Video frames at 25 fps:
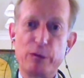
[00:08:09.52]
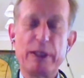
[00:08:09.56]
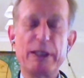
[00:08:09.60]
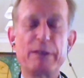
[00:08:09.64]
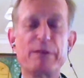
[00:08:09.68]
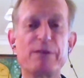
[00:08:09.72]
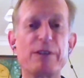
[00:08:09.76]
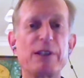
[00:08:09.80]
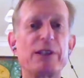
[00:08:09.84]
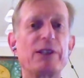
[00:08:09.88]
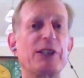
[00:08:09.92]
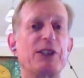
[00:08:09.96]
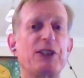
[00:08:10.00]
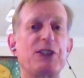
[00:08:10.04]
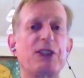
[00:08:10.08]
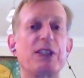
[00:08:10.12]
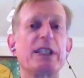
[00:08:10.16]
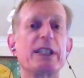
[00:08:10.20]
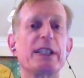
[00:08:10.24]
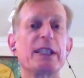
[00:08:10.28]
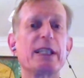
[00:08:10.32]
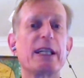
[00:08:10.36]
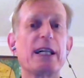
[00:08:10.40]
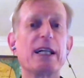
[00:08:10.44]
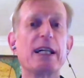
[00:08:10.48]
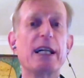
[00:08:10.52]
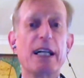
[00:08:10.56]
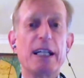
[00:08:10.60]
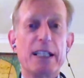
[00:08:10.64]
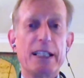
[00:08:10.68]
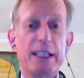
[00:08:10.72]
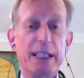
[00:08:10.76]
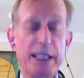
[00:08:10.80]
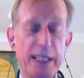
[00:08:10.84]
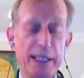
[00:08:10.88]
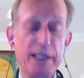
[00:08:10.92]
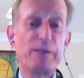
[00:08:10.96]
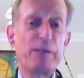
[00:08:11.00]
who've been very senior,
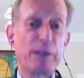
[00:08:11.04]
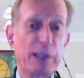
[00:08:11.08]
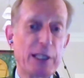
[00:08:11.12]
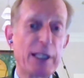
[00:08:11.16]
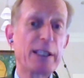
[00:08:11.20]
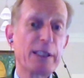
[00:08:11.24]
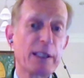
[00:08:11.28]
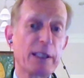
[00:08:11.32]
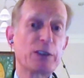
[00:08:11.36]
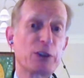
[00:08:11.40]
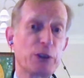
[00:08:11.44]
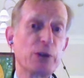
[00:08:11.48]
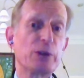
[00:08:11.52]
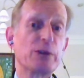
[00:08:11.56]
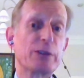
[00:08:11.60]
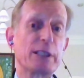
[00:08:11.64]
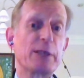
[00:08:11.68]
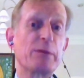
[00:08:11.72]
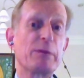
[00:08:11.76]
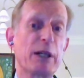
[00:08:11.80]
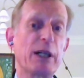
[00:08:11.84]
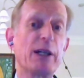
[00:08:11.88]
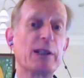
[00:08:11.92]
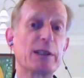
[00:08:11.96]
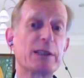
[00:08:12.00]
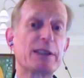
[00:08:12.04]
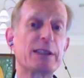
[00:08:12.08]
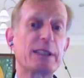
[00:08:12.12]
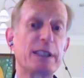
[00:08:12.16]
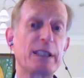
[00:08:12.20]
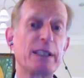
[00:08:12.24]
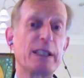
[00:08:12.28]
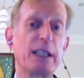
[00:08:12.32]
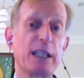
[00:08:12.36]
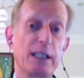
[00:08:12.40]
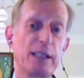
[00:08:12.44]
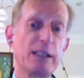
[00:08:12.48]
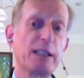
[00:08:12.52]
even in the Tory
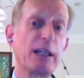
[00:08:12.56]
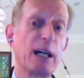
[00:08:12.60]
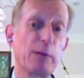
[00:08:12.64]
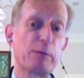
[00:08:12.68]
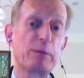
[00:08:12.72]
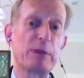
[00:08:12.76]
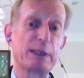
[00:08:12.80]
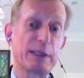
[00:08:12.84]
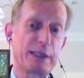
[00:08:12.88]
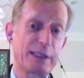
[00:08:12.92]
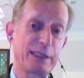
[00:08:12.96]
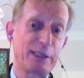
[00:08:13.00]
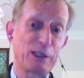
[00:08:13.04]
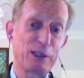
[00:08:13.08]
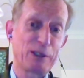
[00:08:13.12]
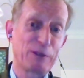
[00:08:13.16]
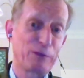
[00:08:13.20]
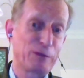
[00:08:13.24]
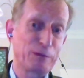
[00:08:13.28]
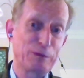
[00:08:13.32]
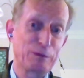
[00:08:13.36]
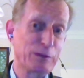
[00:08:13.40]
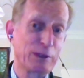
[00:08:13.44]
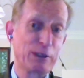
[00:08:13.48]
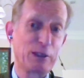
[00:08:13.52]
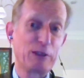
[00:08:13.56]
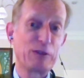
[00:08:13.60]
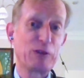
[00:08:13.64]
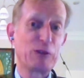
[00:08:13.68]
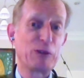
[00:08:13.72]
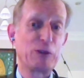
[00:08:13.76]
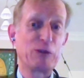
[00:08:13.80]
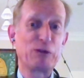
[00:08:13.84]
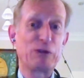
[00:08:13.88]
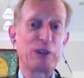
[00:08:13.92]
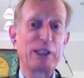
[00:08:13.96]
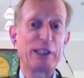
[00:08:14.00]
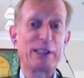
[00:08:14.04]
party up until
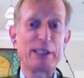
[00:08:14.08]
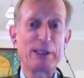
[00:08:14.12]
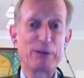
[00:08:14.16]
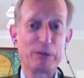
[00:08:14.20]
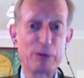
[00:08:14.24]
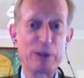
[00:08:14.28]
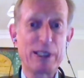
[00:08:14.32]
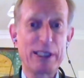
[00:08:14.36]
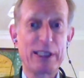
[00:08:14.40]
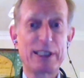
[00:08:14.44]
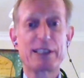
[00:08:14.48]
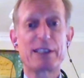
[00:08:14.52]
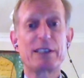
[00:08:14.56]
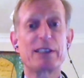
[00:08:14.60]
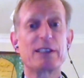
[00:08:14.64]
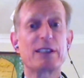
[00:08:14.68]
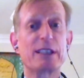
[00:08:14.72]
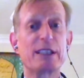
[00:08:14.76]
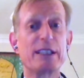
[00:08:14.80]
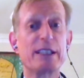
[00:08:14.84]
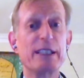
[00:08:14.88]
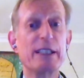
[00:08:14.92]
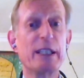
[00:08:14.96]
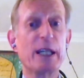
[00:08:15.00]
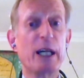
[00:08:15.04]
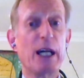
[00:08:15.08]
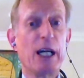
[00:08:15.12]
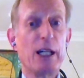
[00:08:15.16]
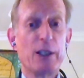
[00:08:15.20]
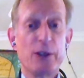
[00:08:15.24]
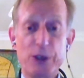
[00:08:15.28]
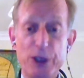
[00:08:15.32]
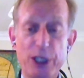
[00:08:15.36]
very recently,